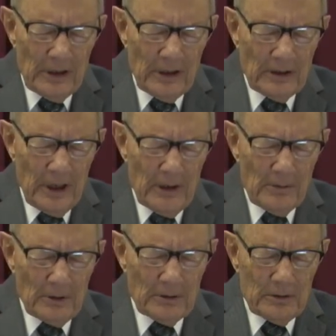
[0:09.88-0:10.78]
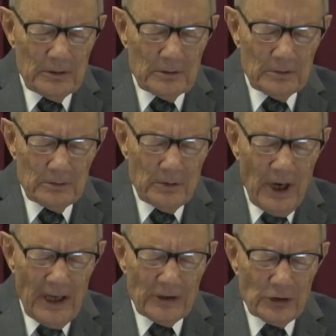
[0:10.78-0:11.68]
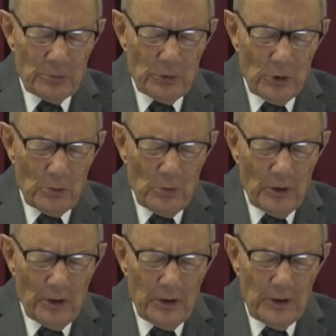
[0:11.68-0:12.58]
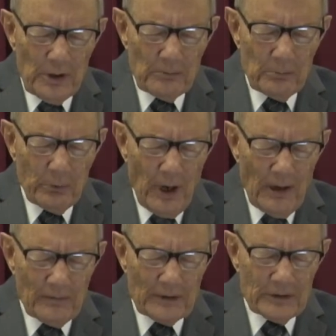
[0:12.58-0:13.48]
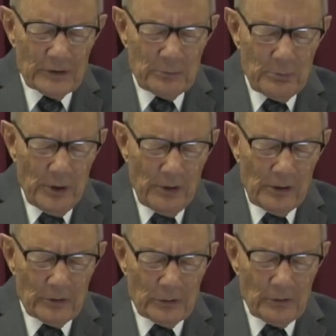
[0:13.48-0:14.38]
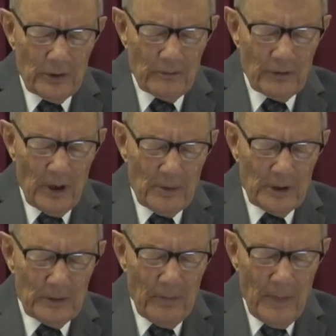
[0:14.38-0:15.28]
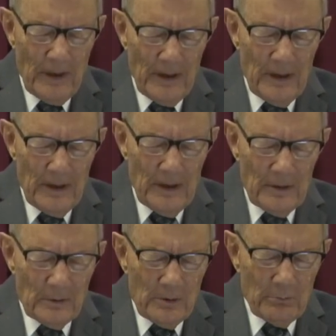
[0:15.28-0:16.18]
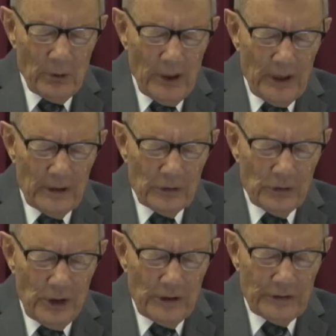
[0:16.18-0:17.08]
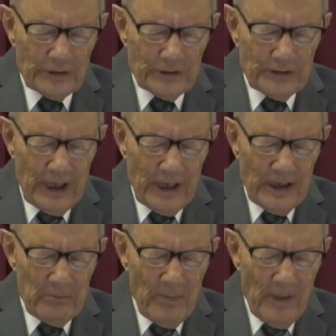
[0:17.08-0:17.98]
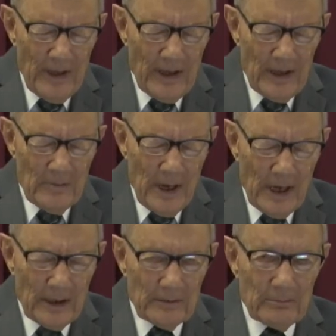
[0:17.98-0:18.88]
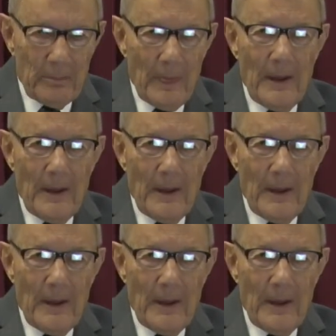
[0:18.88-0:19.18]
enabled to grasp your word and profit spiritually from it. We pray in Jesus' name, amen.